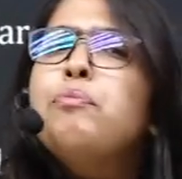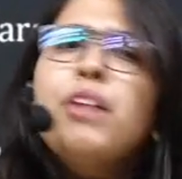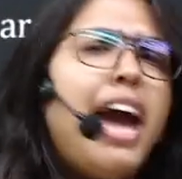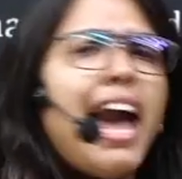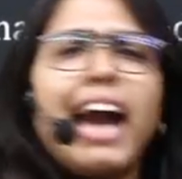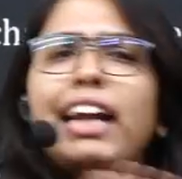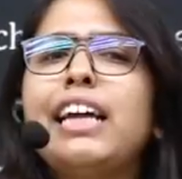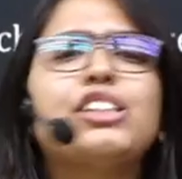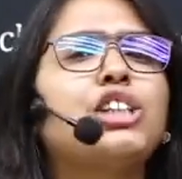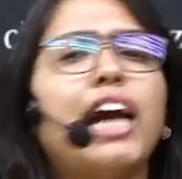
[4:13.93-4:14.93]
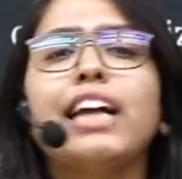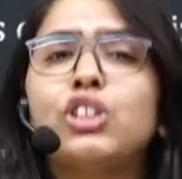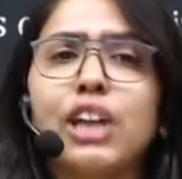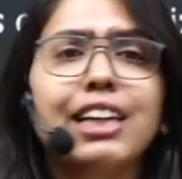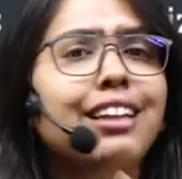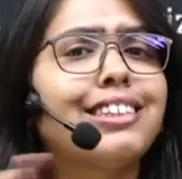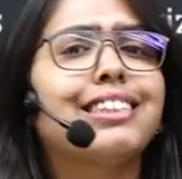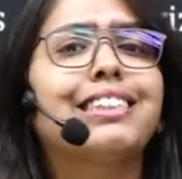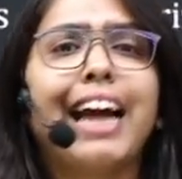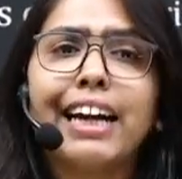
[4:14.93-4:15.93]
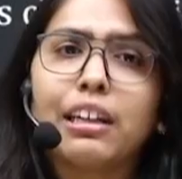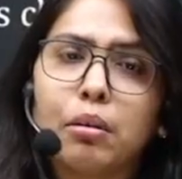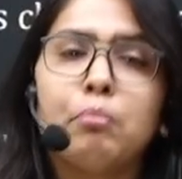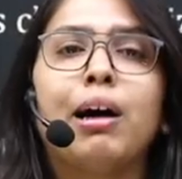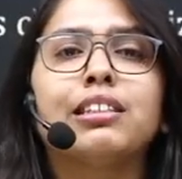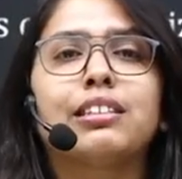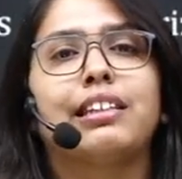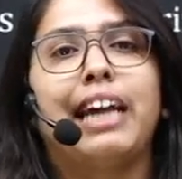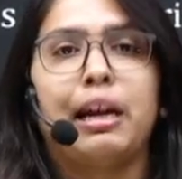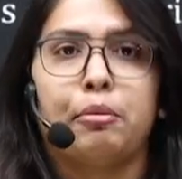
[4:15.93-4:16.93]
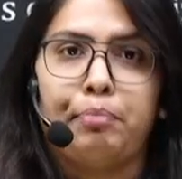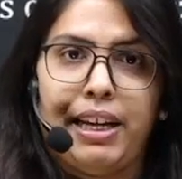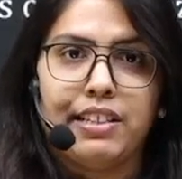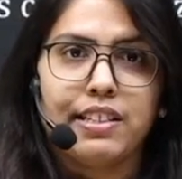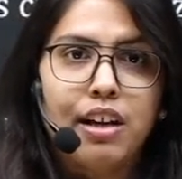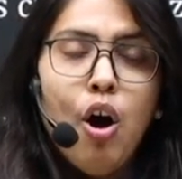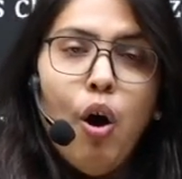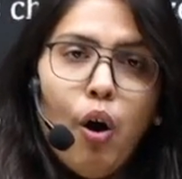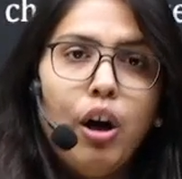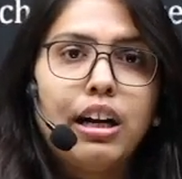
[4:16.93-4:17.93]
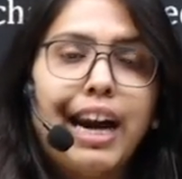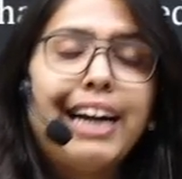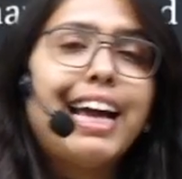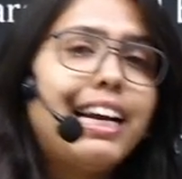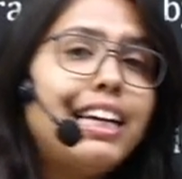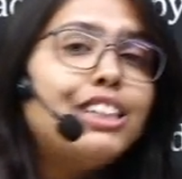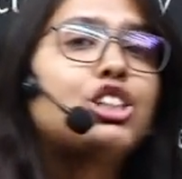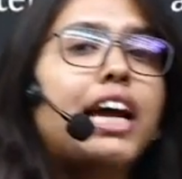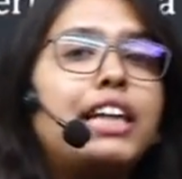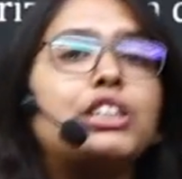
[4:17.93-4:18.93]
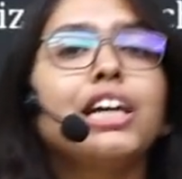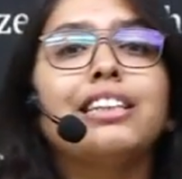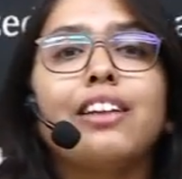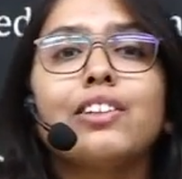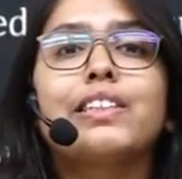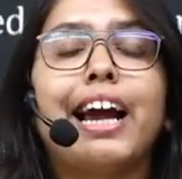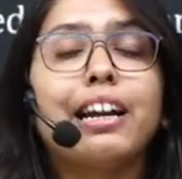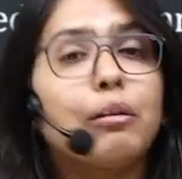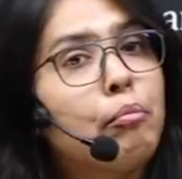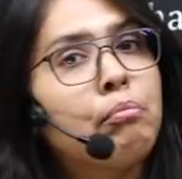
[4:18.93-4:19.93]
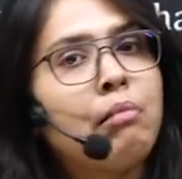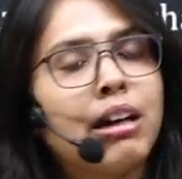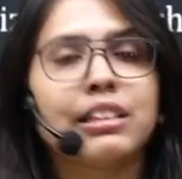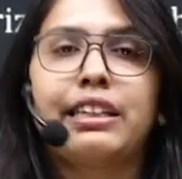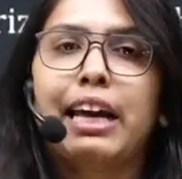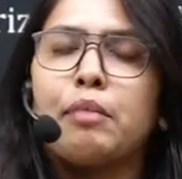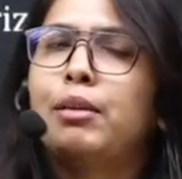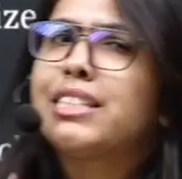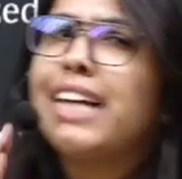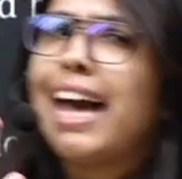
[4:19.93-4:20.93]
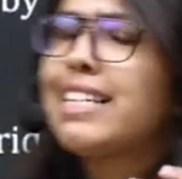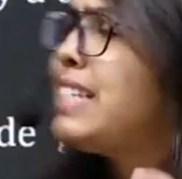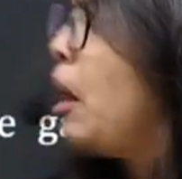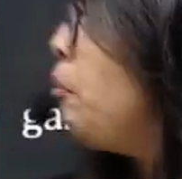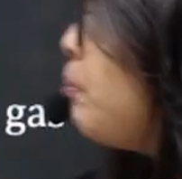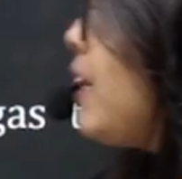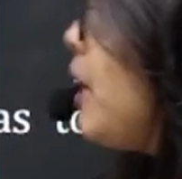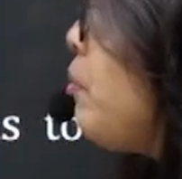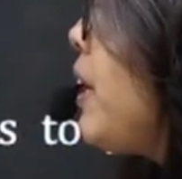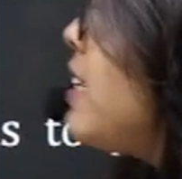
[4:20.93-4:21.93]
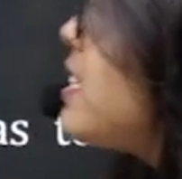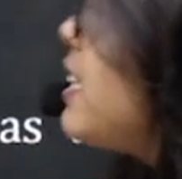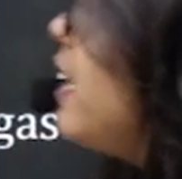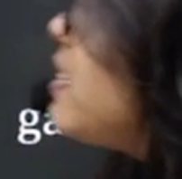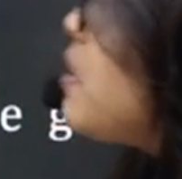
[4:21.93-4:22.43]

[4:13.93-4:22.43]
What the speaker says: Any change in the state must take place. All right, any change in the state must take place. The example that we can see is